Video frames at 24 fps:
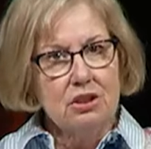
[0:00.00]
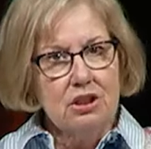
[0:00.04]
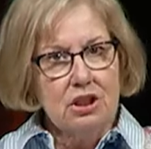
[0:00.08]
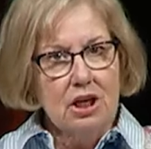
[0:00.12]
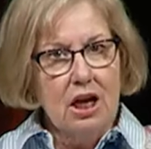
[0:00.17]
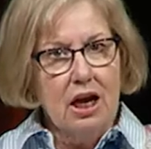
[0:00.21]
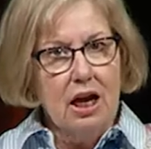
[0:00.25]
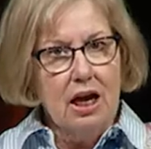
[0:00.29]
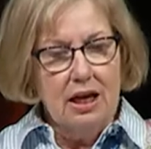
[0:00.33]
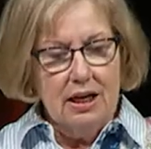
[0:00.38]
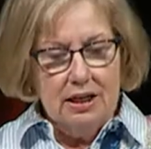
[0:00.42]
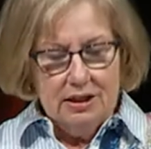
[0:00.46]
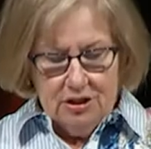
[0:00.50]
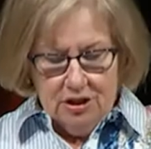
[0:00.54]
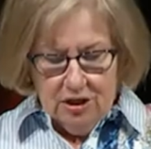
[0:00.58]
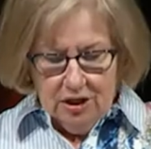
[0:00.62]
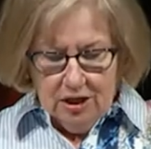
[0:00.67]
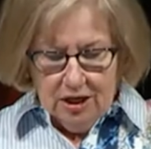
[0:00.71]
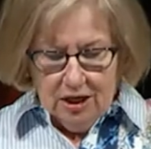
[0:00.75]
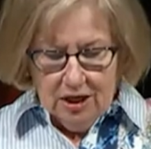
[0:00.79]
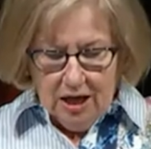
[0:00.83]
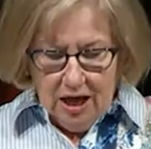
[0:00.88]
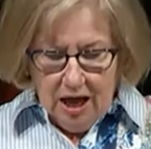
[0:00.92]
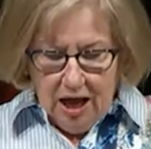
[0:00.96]
judge,
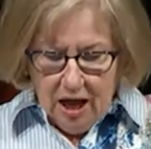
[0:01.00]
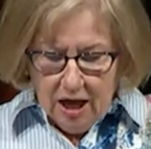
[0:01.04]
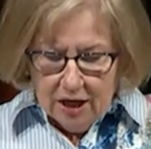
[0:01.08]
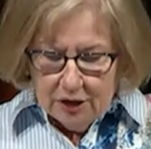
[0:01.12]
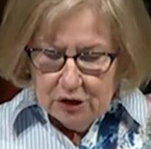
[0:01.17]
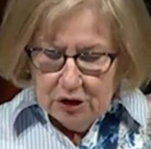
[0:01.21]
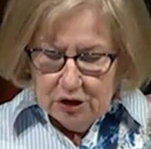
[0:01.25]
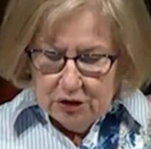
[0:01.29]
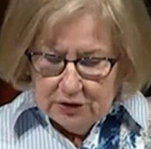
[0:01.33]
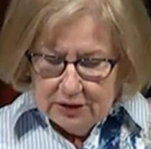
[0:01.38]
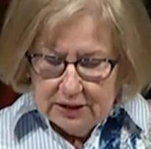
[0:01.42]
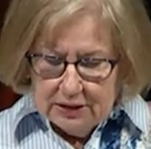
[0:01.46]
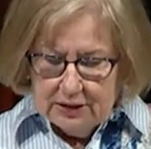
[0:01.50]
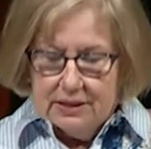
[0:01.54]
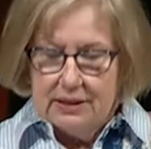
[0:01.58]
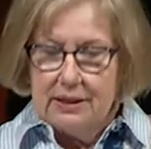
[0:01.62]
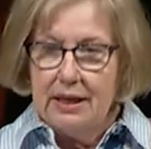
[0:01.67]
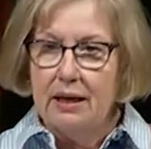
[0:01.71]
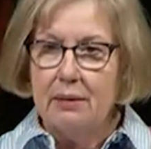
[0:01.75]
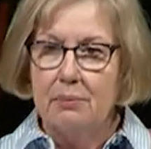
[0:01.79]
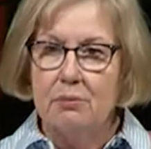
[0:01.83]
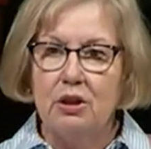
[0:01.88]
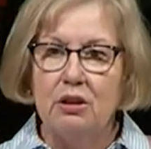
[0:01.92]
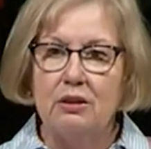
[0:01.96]
God uses
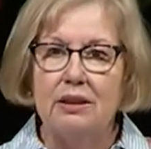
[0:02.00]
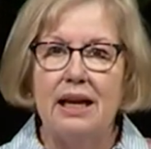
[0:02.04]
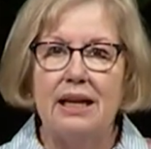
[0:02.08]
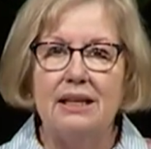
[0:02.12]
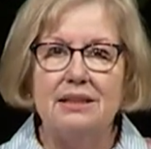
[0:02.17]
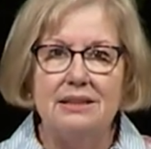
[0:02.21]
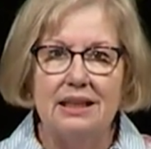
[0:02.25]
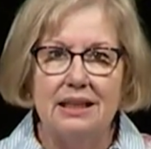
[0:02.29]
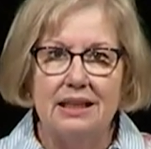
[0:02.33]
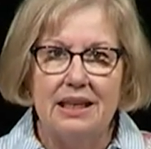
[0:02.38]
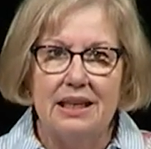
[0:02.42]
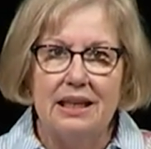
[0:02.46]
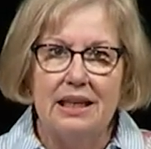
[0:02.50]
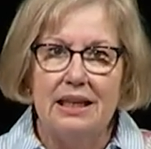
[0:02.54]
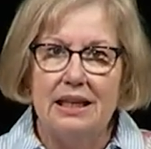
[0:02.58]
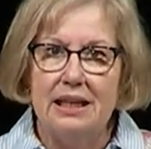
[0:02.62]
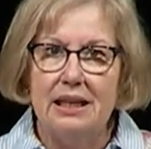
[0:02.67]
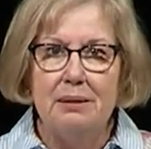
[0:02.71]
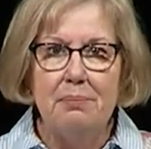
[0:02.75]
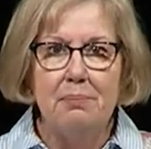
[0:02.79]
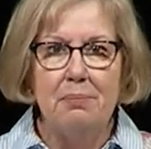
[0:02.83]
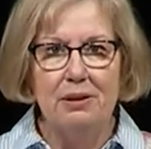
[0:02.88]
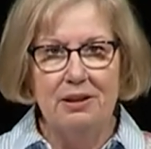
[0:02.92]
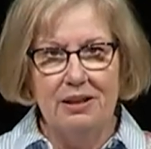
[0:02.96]
Samuel as a
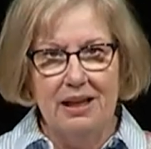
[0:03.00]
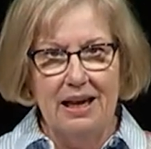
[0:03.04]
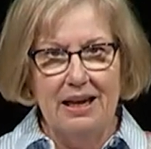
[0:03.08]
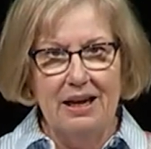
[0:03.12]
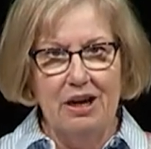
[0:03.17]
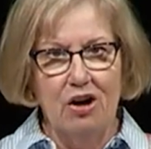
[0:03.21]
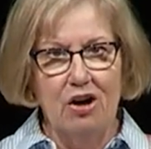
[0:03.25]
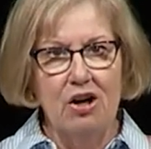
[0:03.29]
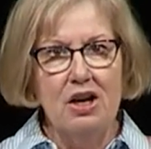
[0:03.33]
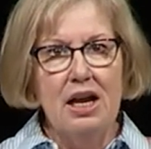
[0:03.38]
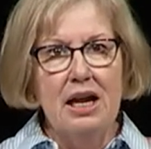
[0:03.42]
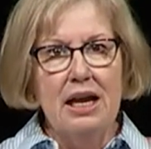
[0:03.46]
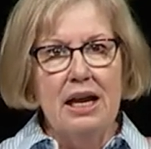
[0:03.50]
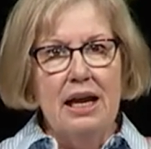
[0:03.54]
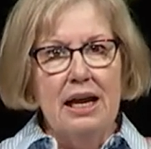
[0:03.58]
key player